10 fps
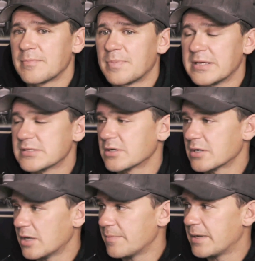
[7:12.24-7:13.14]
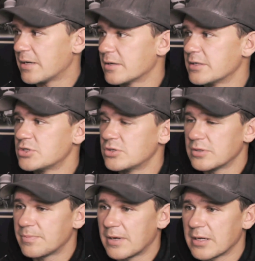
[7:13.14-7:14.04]
But he's looking a lot better. He's
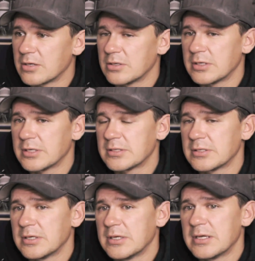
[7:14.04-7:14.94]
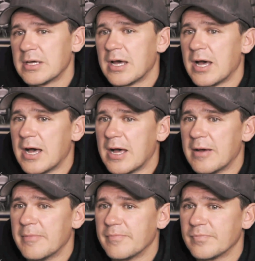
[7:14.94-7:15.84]
shooting the puck good,
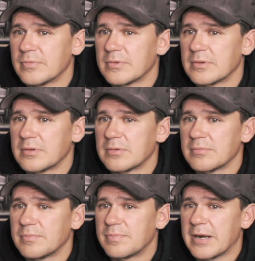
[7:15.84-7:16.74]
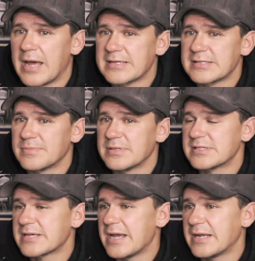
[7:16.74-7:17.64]
but hasn't been
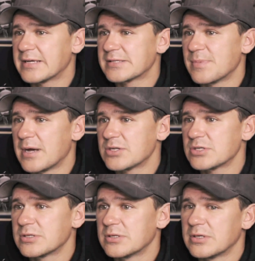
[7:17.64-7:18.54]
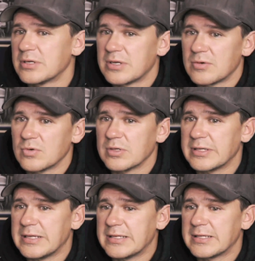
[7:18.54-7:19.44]
skating as much.
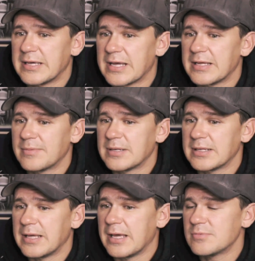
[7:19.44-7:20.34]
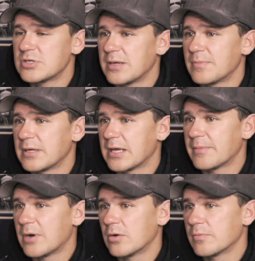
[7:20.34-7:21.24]
Really need to get him into game shape and get
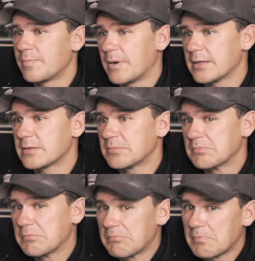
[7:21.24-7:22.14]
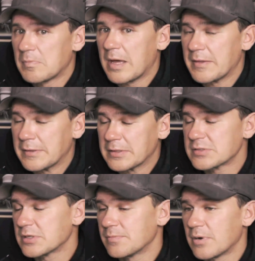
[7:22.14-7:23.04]
him out. But I think
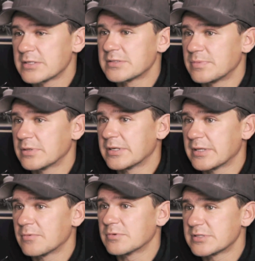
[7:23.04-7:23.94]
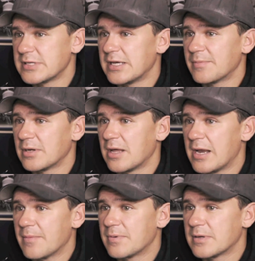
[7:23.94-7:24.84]
there's a good possibility that we'll see him in the
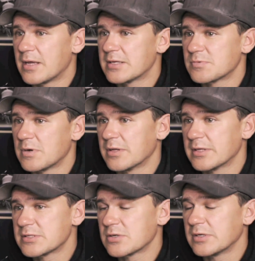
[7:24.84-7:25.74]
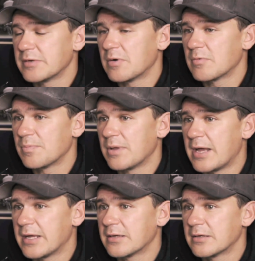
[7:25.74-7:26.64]
lineup as well. That's certainly what we're
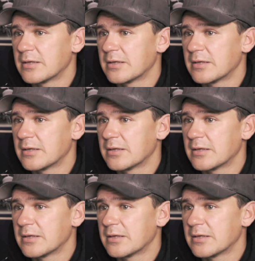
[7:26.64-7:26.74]
planning.